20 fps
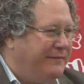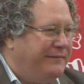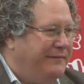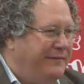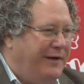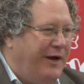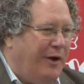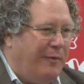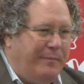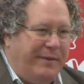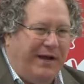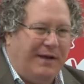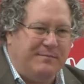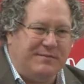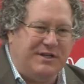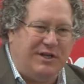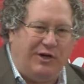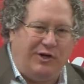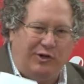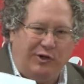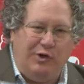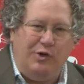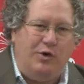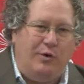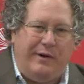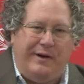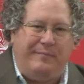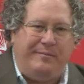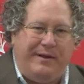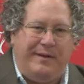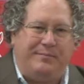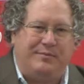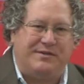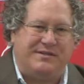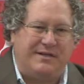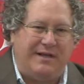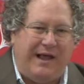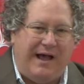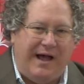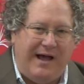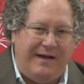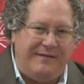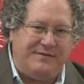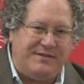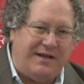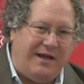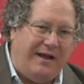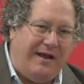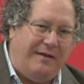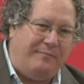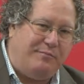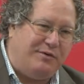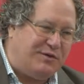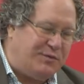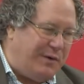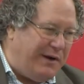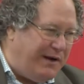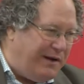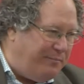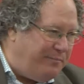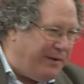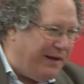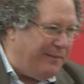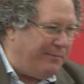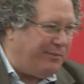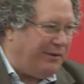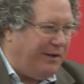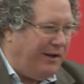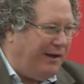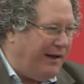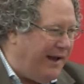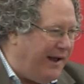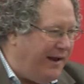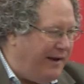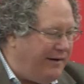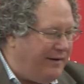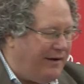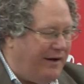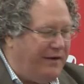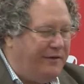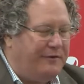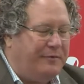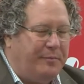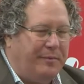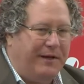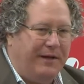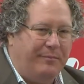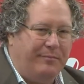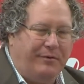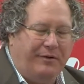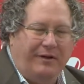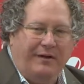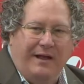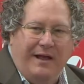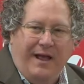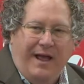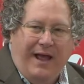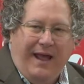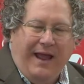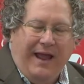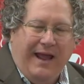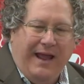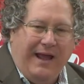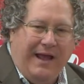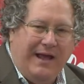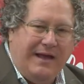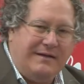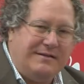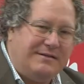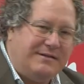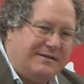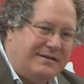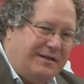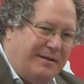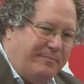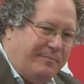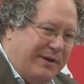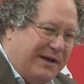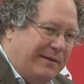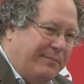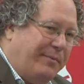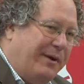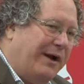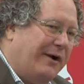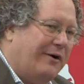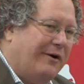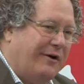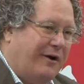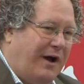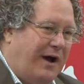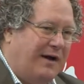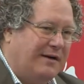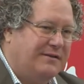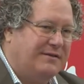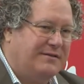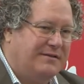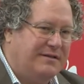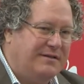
you know, becomes the glue in people's lives and between people and other people, and the big paradox.